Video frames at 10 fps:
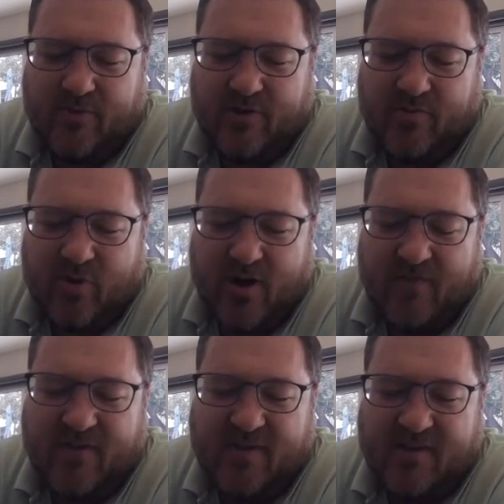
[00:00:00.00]
there's more
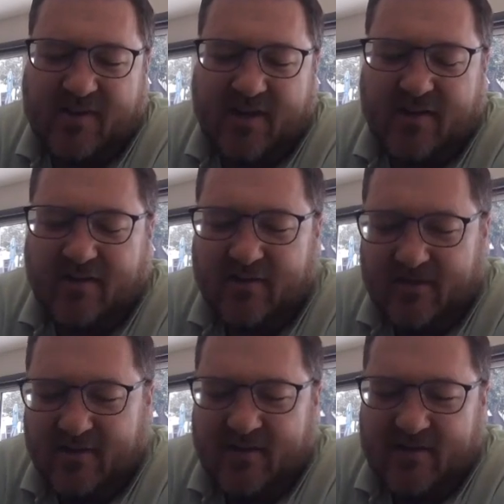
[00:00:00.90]
emphasis on
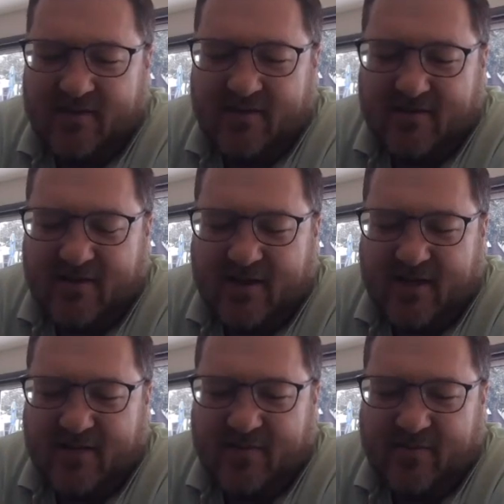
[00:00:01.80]

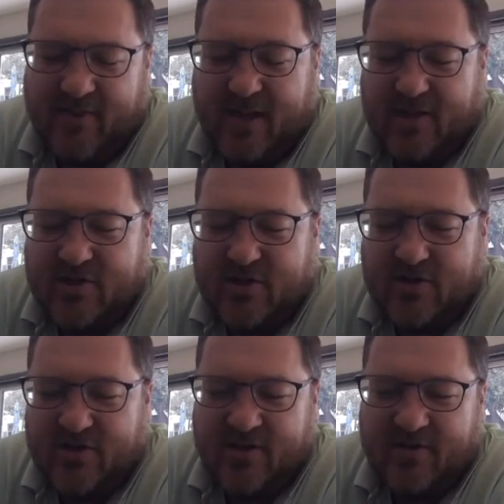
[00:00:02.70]
making
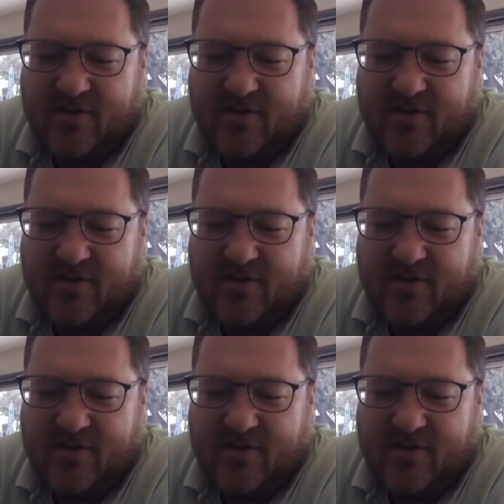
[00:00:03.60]
sure that,